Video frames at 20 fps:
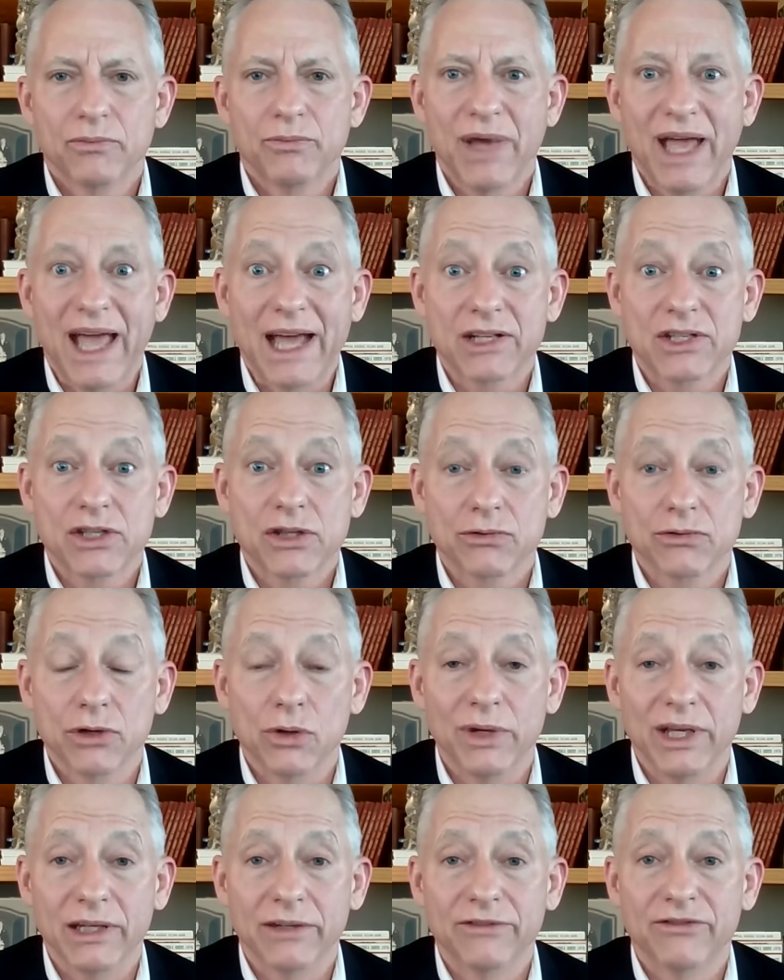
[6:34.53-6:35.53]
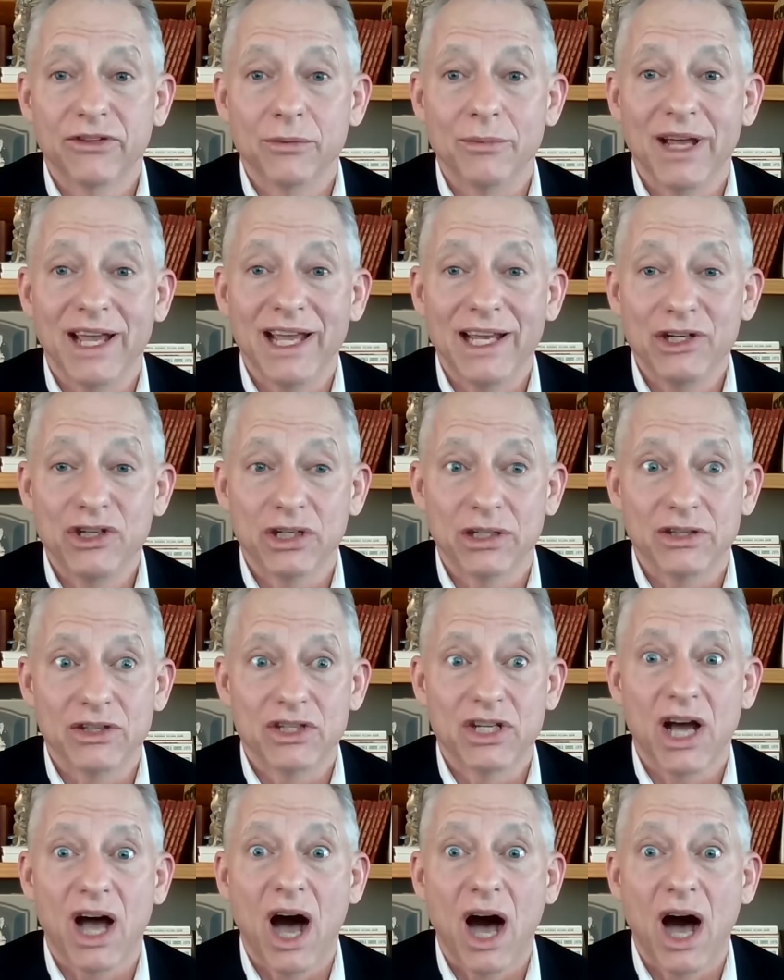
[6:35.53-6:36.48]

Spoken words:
pass-through information to